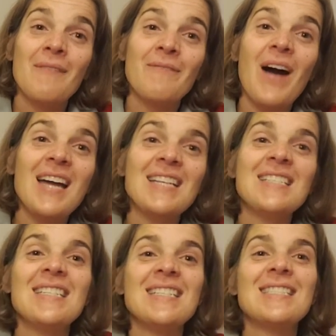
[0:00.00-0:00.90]

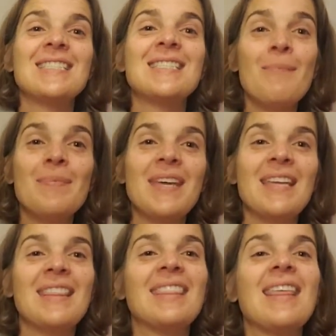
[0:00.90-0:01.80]
find
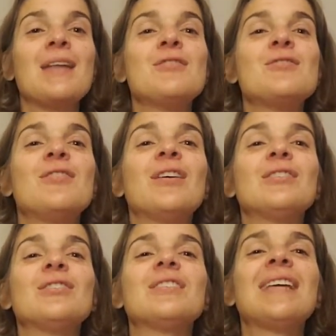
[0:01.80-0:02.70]
something that they
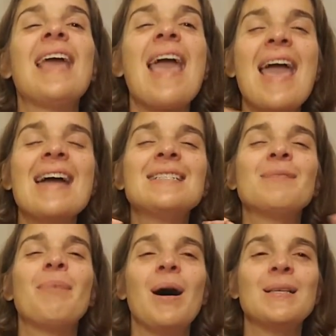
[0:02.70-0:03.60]
they
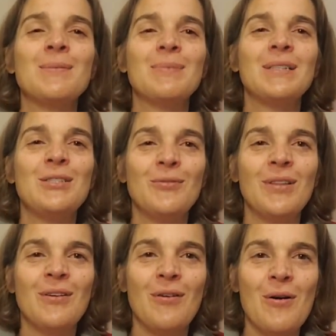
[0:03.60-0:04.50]
can't possibly do
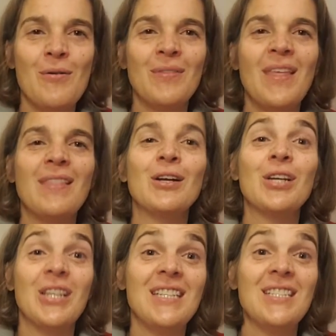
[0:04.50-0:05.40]
on their own that they're
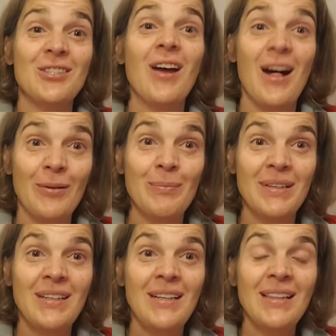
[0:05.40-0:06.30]
going to need your help.
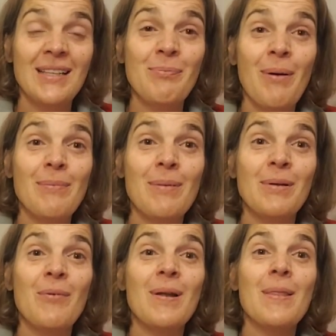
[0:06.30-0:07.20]
That's
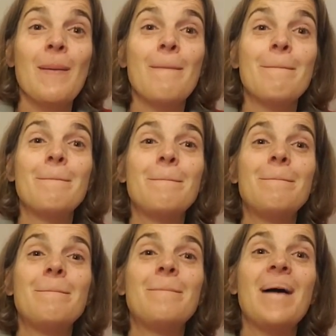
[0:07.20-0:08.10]
probably one of the
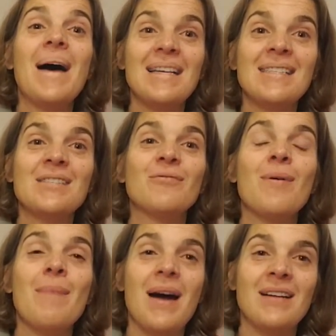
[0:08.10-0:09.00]
best
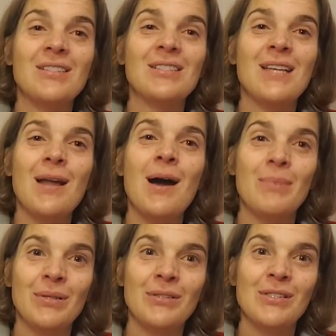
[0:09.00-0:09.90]
reminders and
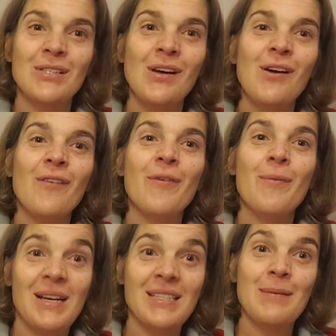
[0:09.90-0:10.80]
humblers for
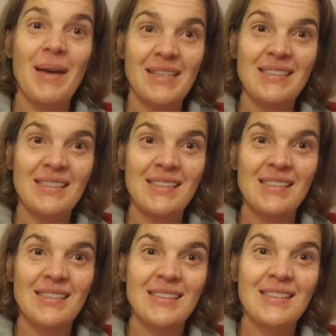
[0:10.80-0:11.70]
bossy Bettys
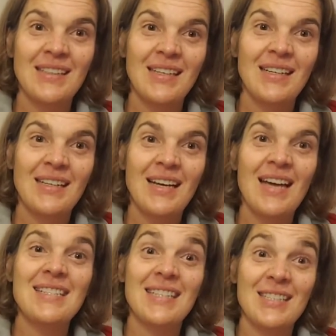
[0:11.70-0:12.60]

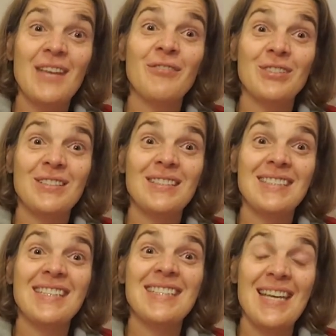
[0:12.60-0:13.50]
and dictator
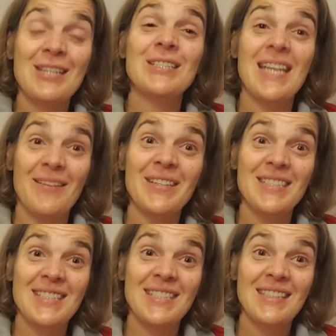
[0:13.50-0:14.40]
dictator
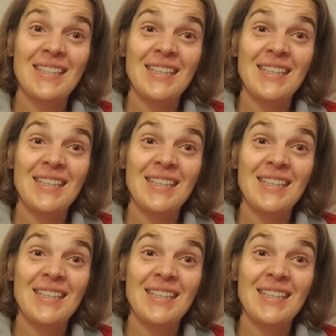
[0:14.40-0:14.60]
Davids